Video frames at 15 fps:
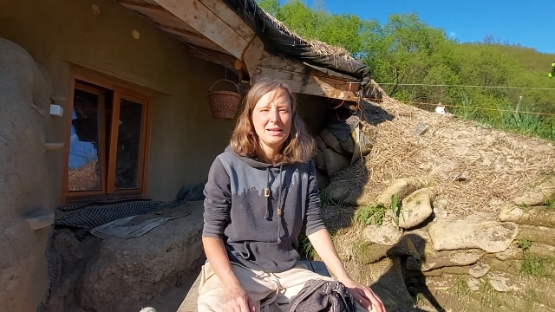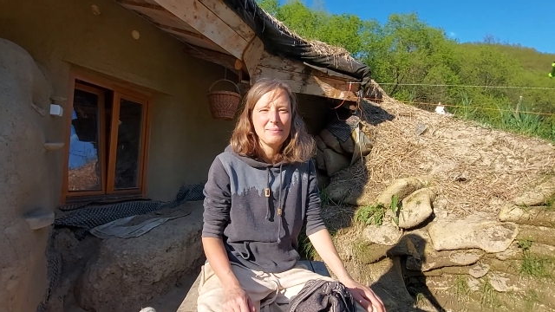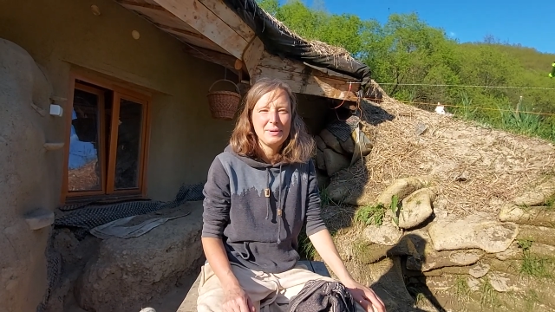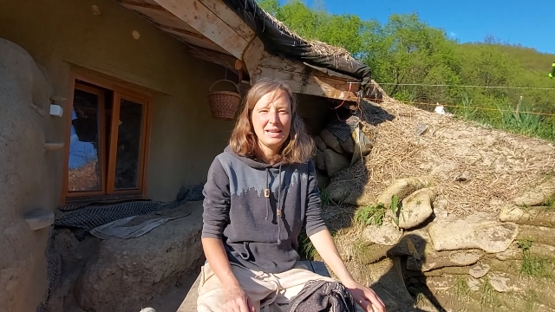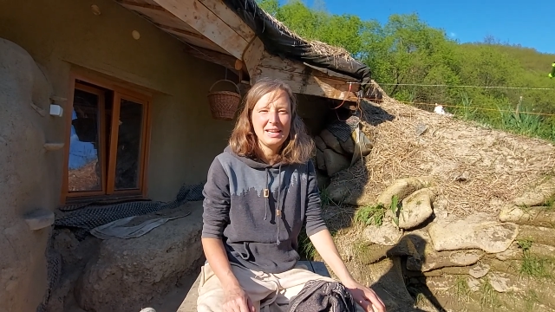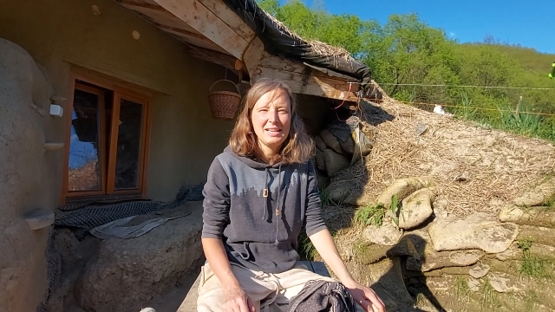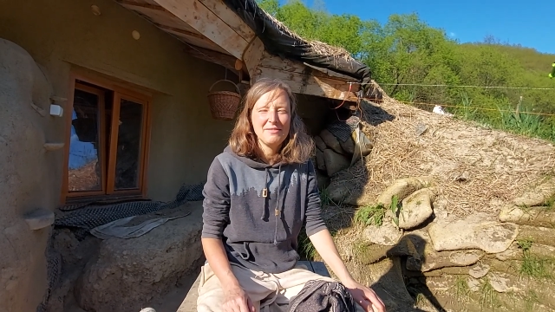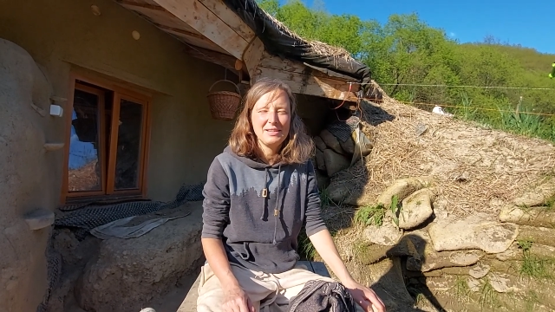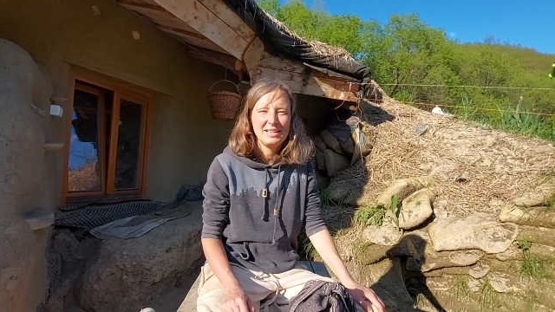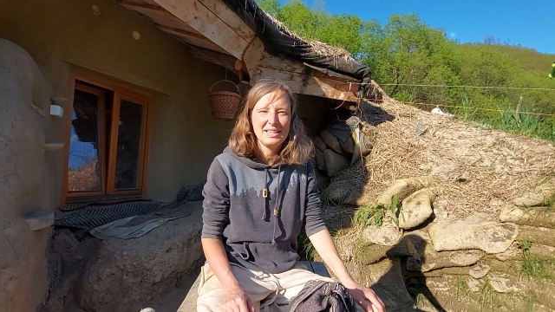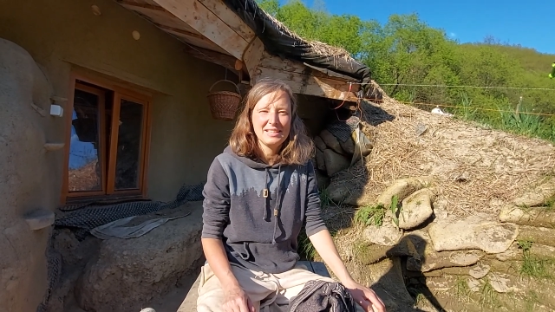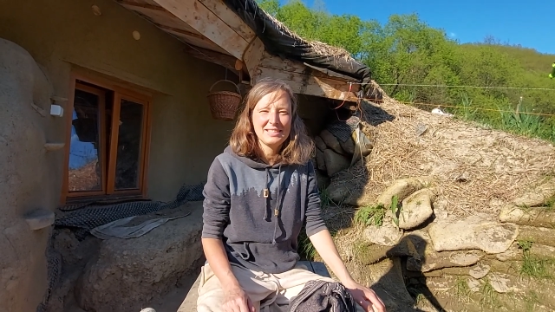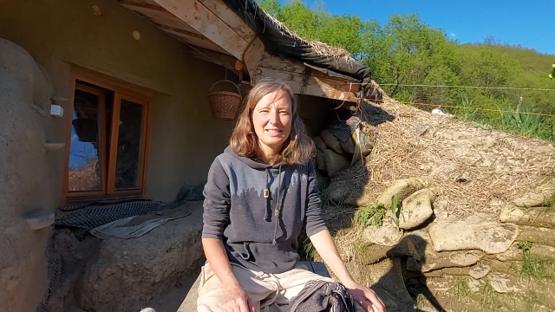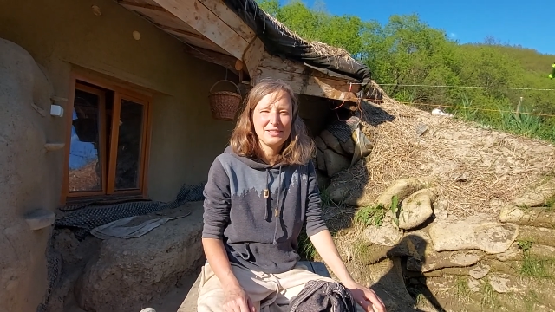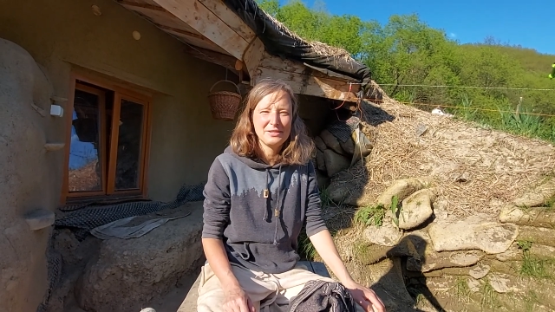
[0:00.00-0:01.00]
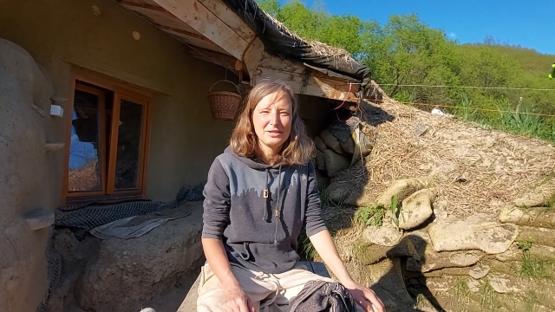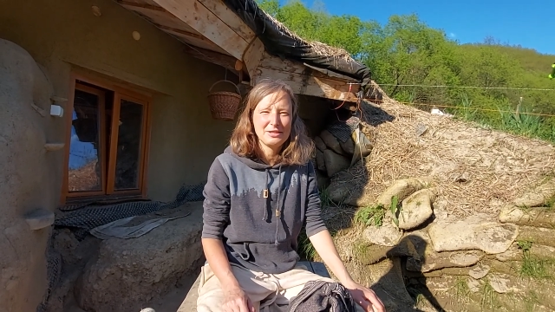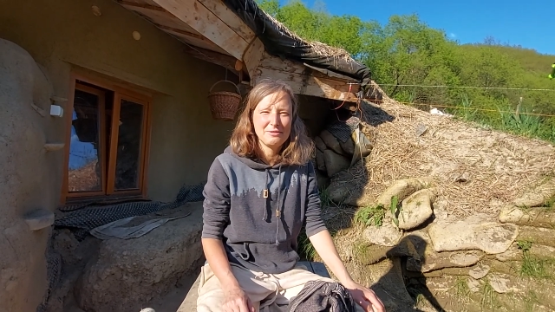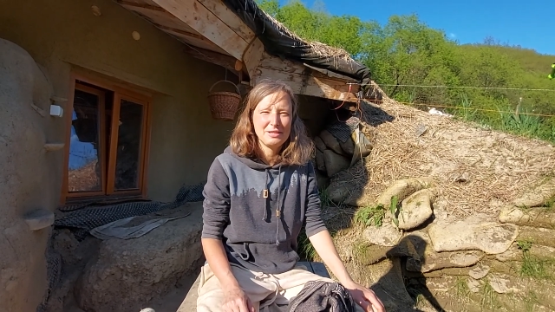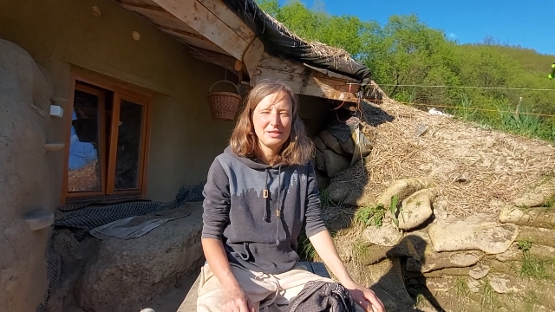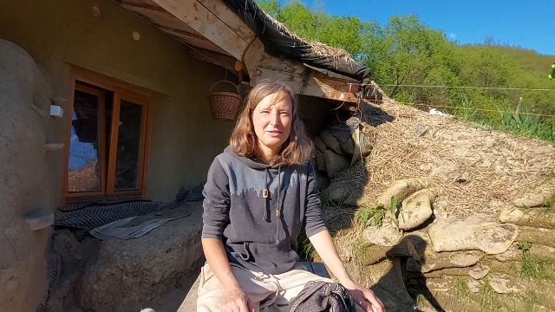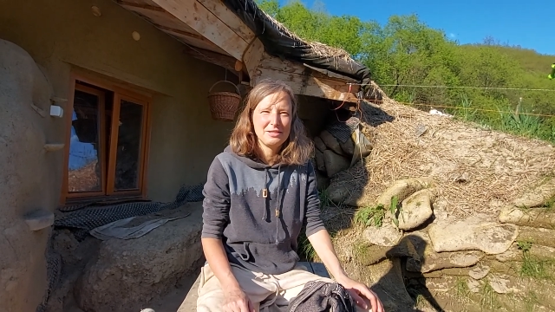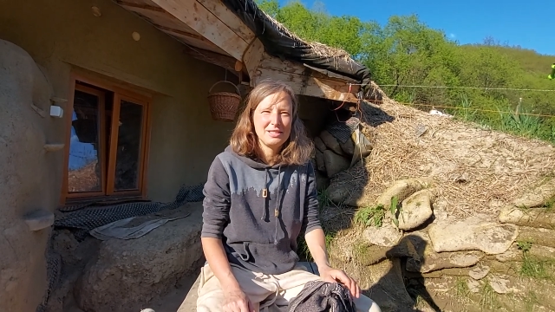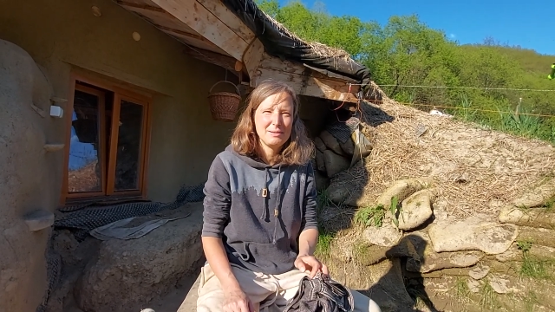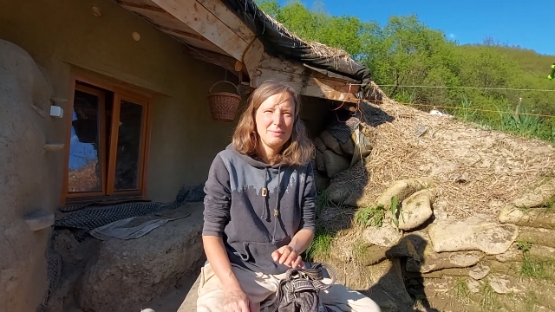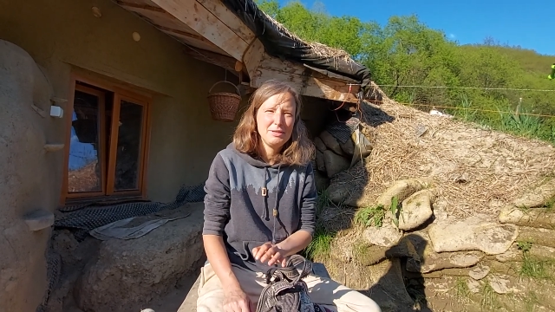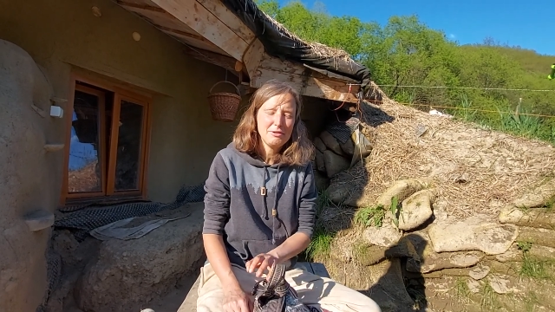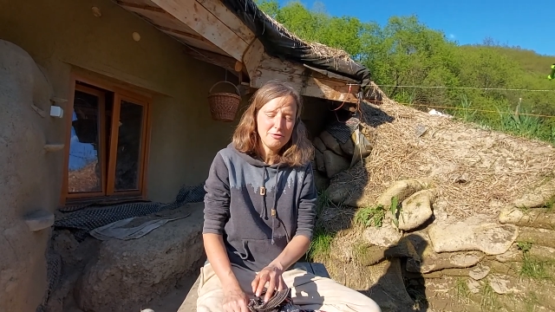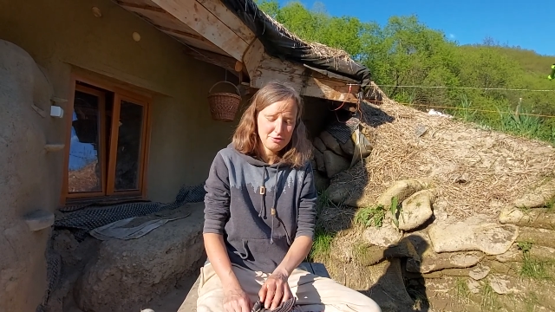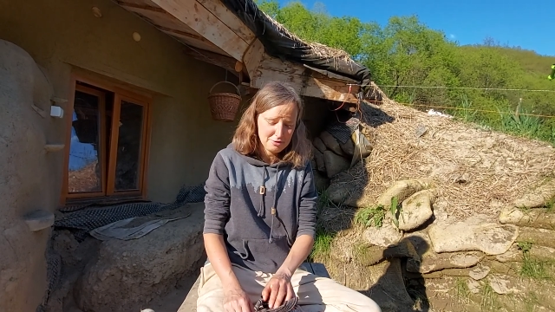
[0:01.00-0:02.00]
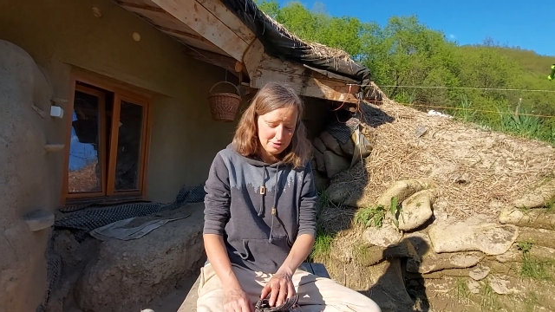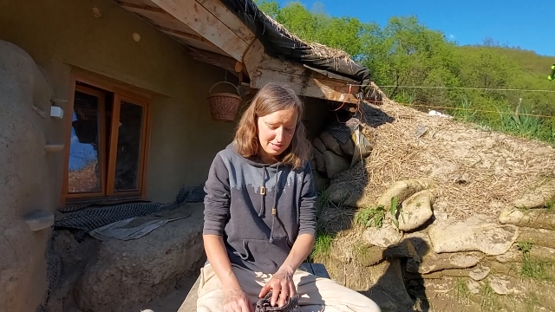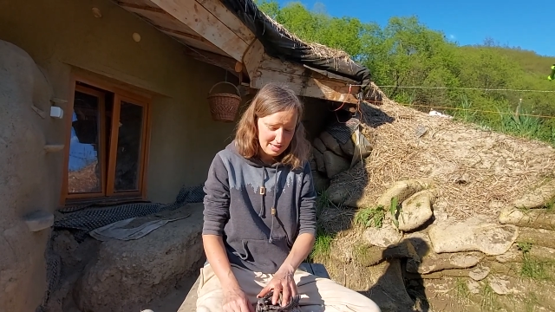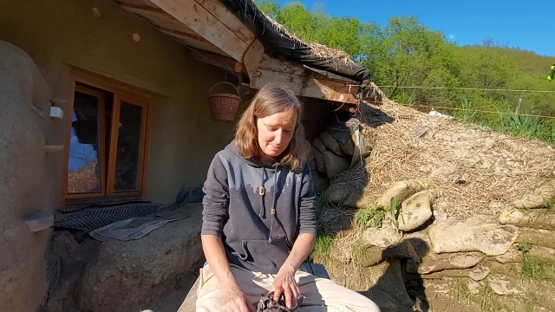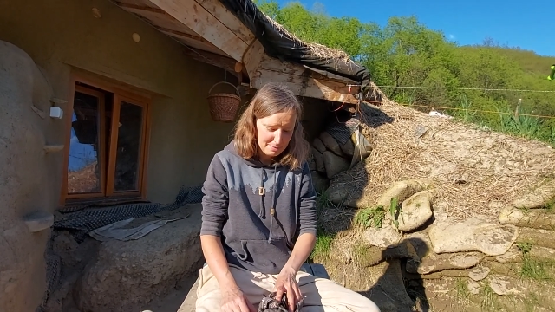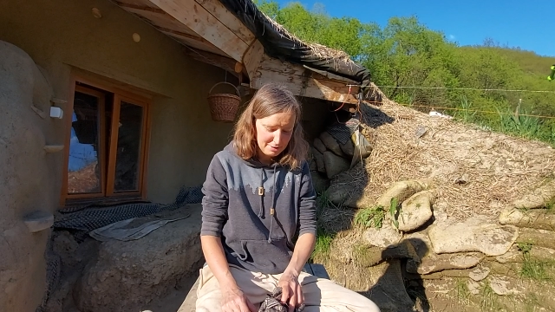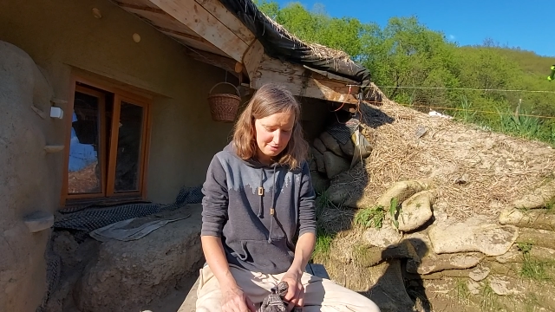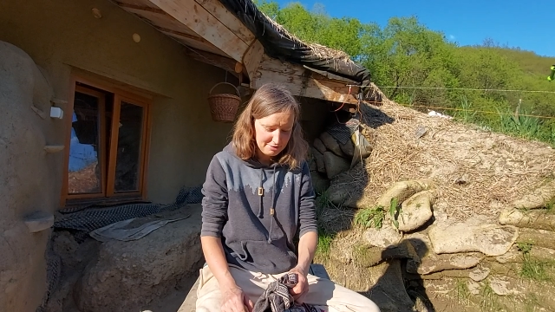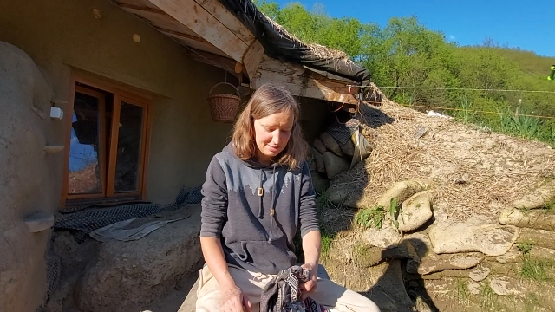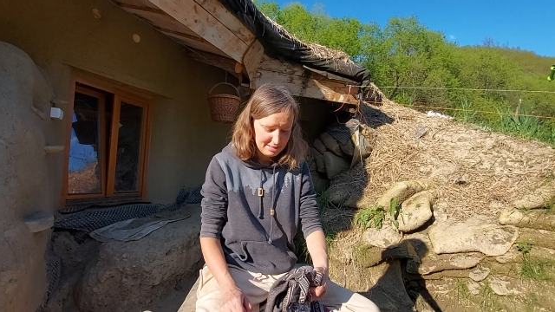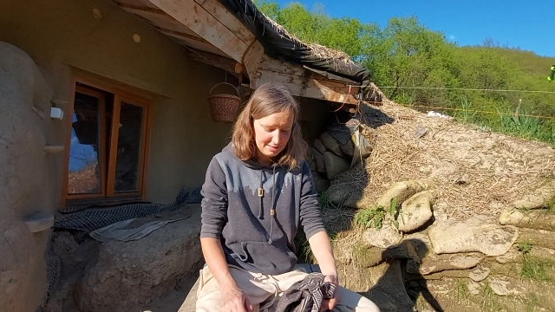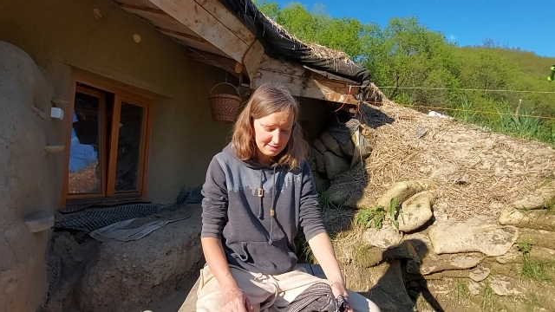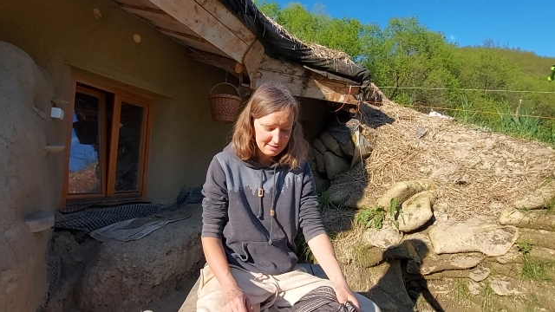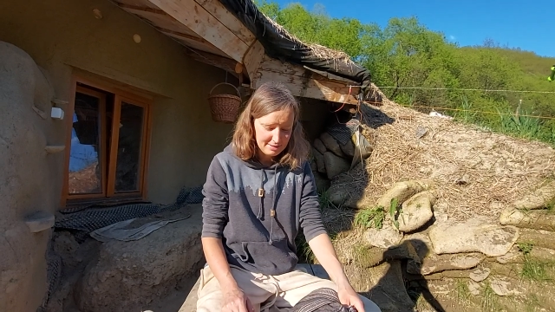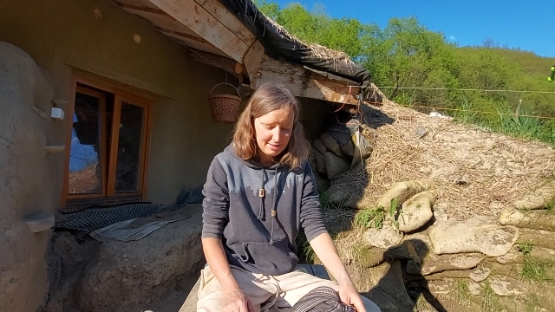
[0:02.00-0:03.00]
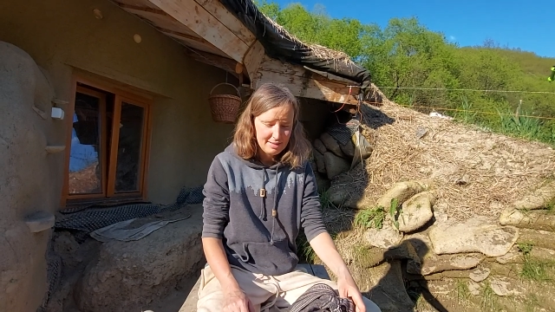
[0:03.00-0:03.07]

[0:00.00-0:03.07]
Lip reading: But anyway, yes, I also went to Sibiu for a couple of days.